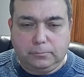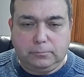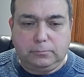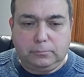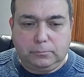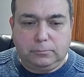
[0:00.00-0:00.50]

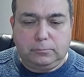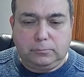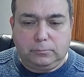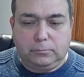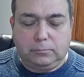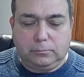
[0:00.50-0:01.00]

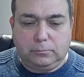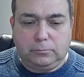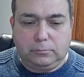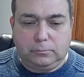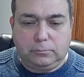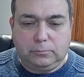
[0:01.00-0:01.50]

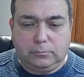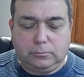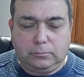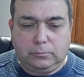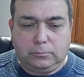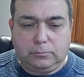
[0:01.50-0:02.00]

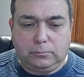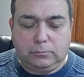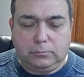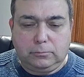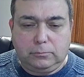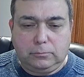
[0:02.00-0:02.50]

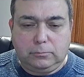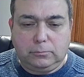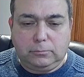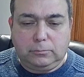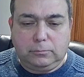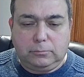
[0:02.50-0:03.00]

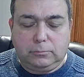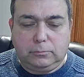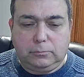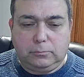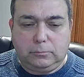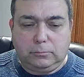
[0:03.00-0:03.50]

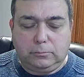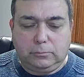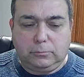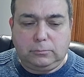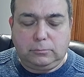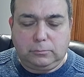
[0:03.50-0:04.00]

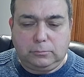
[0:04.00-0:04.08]
The person shown says nothing.